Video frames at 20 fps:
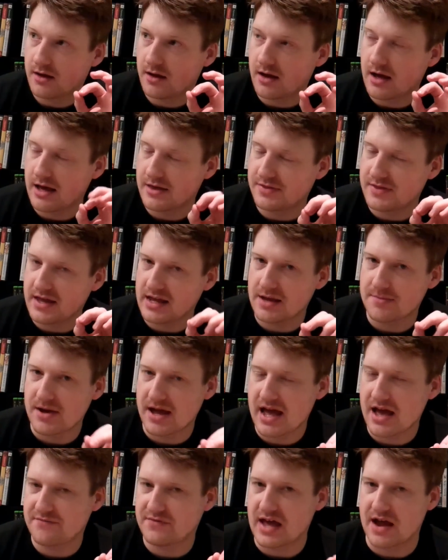I might
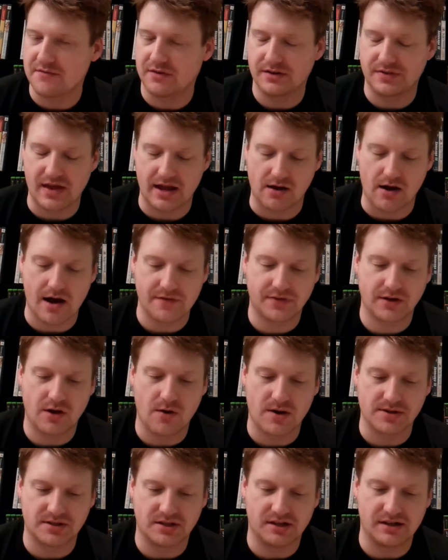have everything. I'll have to go
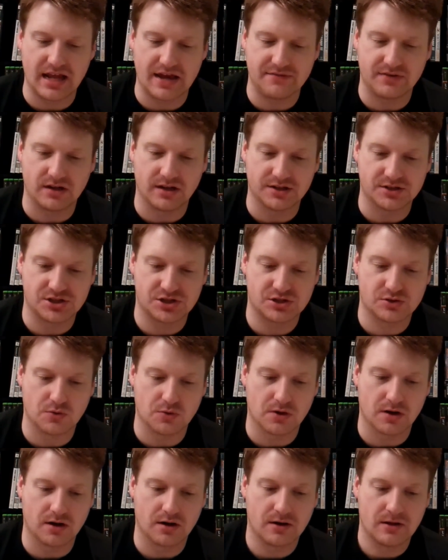onto the David Lynch
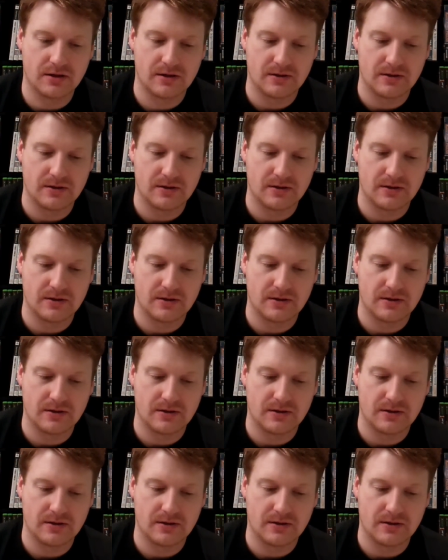store